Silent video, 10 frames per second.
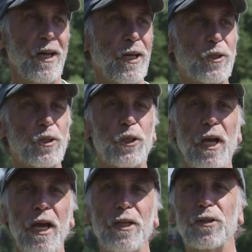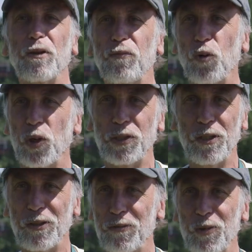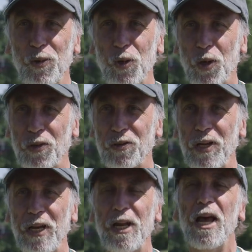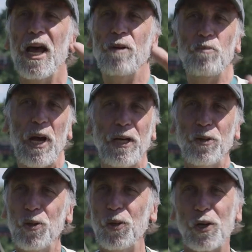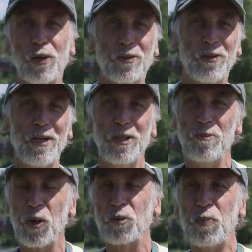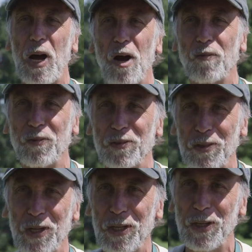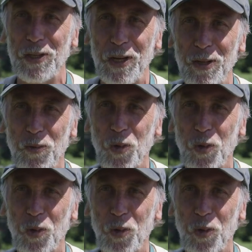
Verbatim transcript: it changed the fortunes of New York State and made New York City the most powerful city in, in the